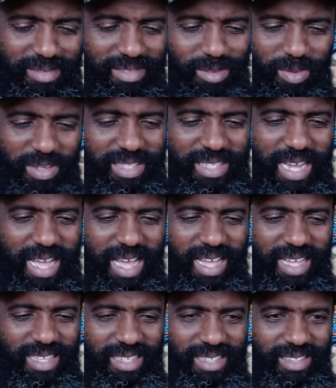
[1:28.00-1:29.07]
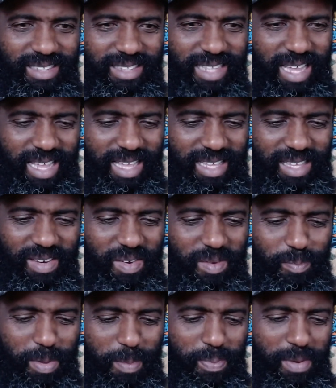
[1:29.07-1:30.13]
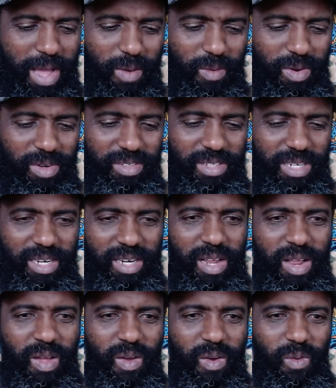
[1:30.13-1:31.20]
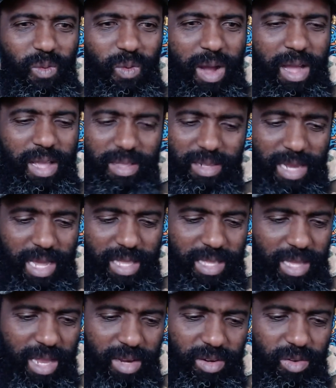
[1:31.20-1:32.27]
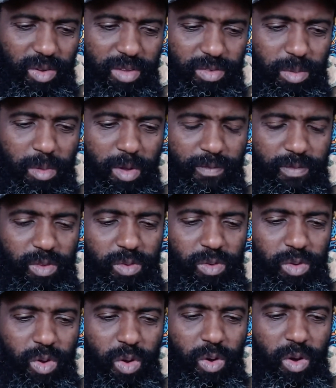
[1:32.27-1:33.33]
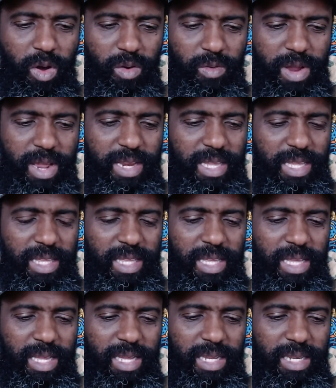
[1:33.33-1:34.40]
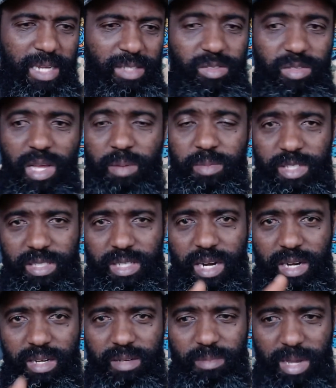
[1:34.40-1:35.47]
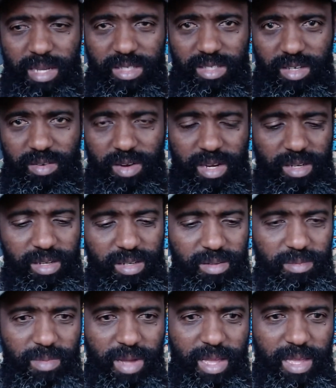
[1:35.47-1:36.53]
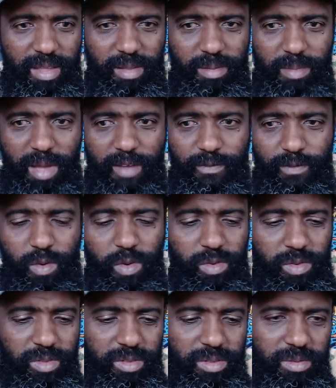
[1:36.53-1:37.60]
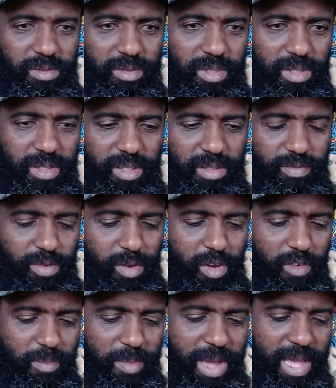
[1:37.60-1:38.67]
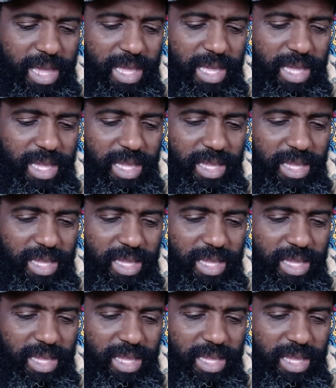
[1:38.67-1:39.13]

Twitter thing. People are wondering why. Like, I don't know if some of you know already that today I'll be sharing my screen, my phone, the phone of my